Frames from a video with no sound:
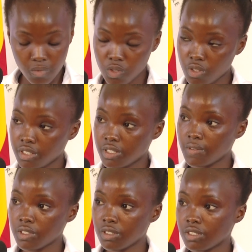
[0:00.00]
To the
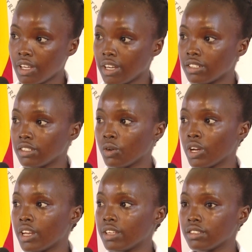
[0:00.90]
civil society
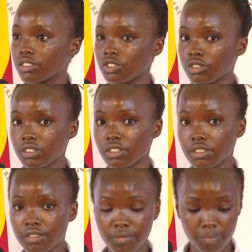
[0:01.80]
organization,